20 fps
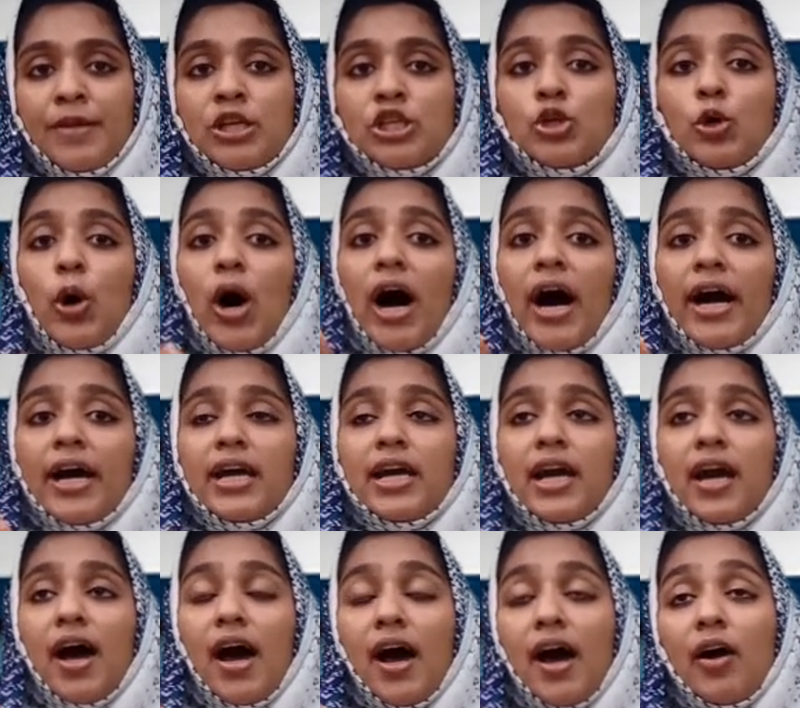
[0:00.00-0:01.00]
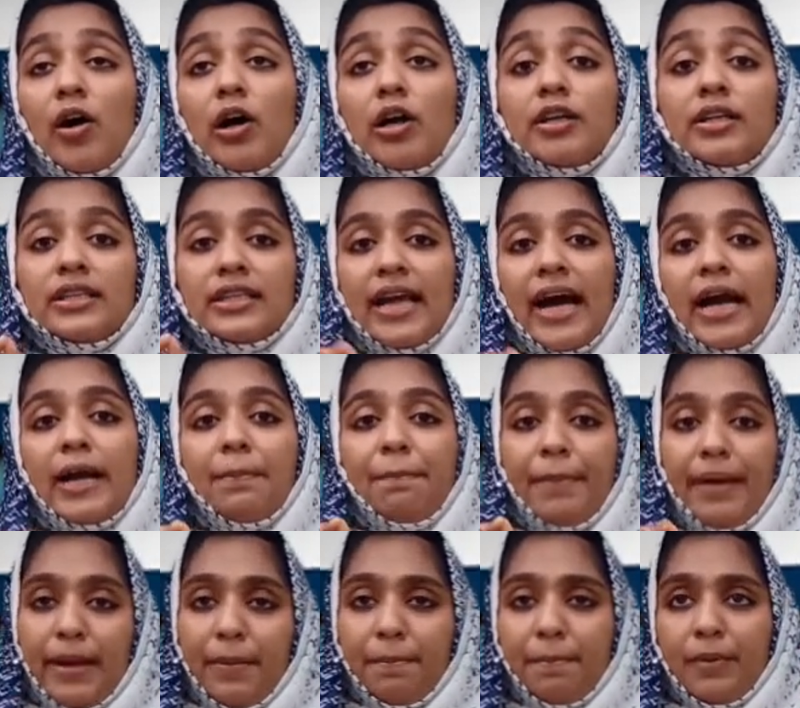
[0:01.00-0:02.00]
So I want that
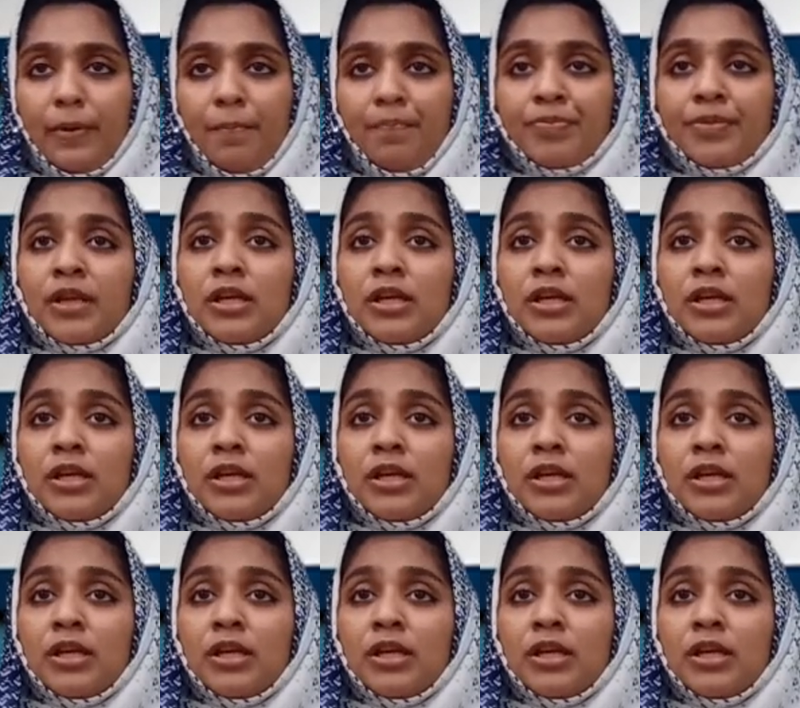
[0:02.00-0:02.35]
paper.